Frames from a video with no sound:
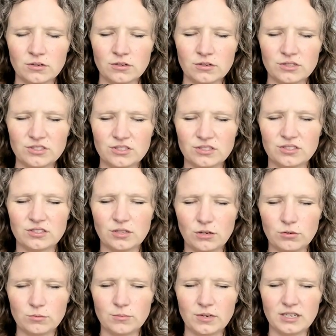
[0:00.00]
There's just
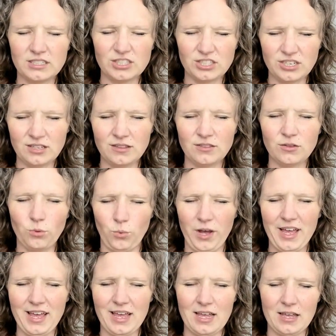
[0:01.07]
so much in the
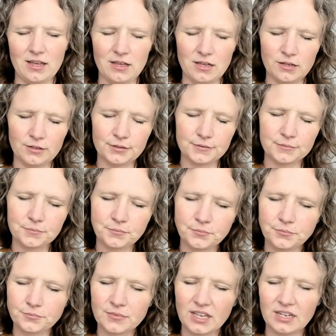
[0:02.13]
way,
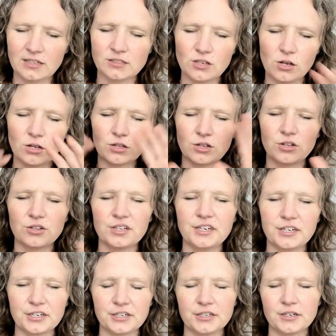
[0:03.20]
and it's all
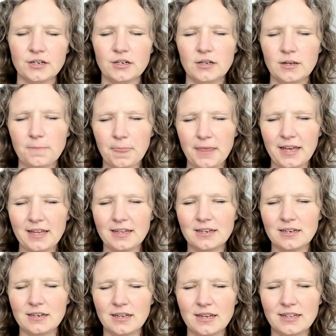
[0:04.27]
clear.
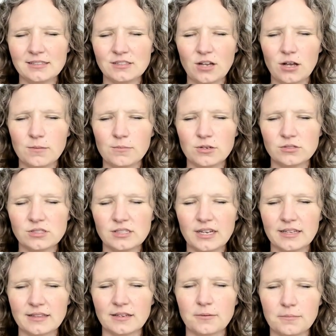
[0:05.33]
And it's almost
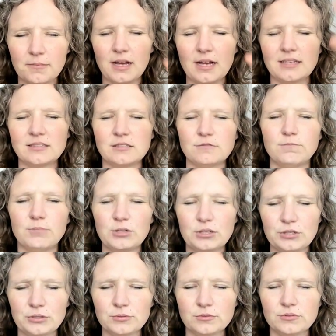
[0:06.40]
like they're massive
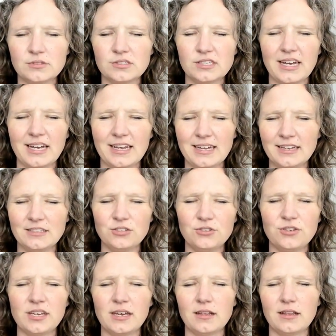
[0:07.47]
balloons, and you
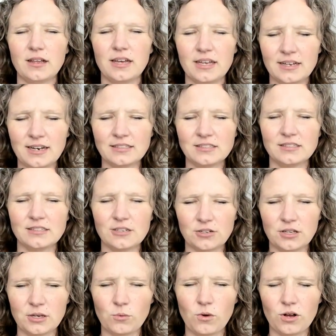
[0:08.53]
can't like
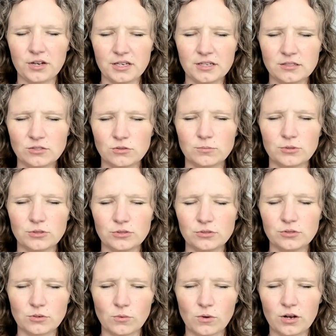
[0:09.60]
necessarily walk into a balloon
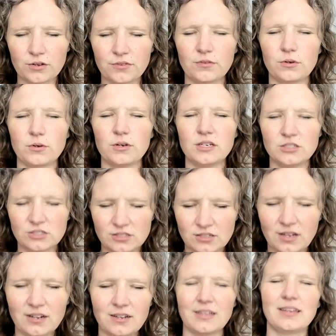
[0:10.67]
or walk through it. You just
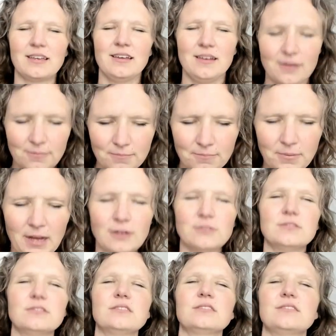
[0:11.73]
kind of like
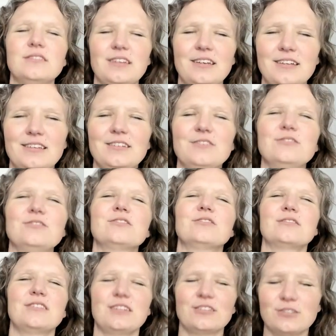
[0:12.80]
bounce, and then you
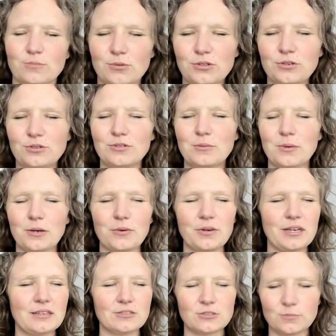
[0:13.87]
just, there's a balloon in my way.
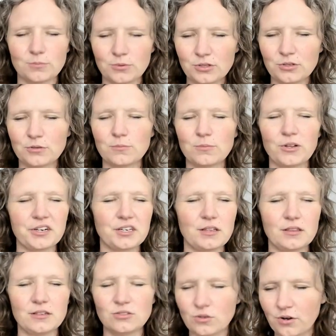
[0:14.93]
There's a balloon blocking
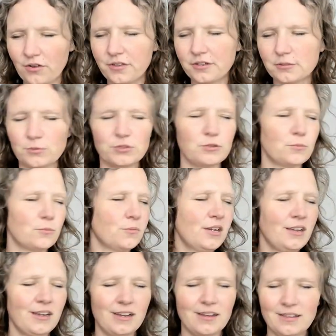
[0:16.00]
the door. There's a balloon
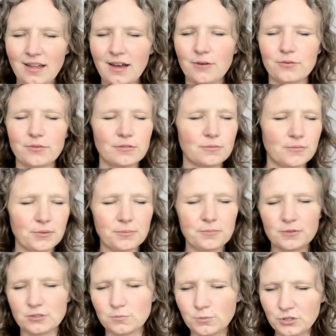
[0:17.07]
in that room.
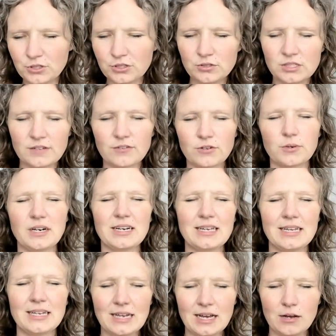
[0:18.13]
There's balloons everywhere. I
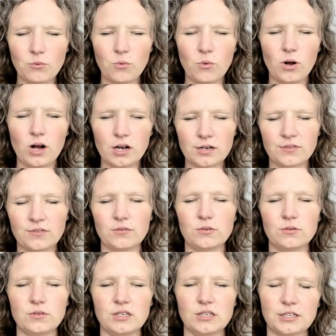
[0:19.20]
cannot walk
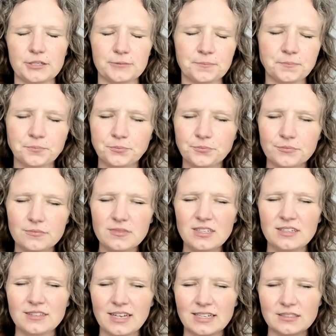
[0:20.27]
through here.
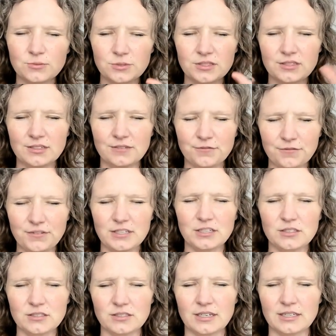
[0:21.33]
And that's what it
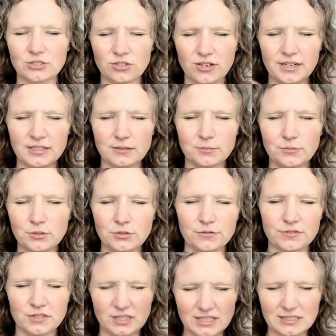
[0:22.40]
feels like trying to move.
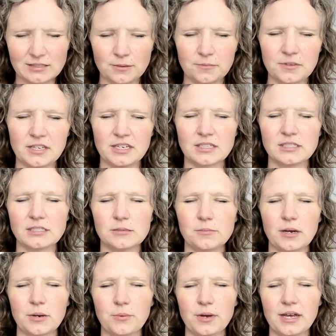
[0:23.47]
It's like something is in
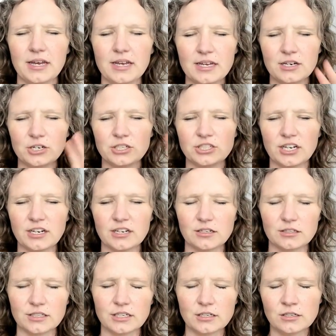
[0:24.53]
my way
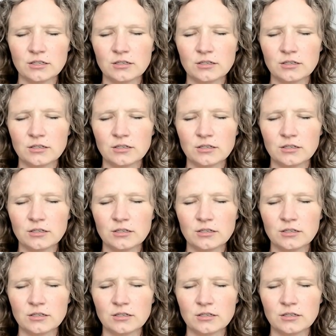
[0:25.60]
energetically.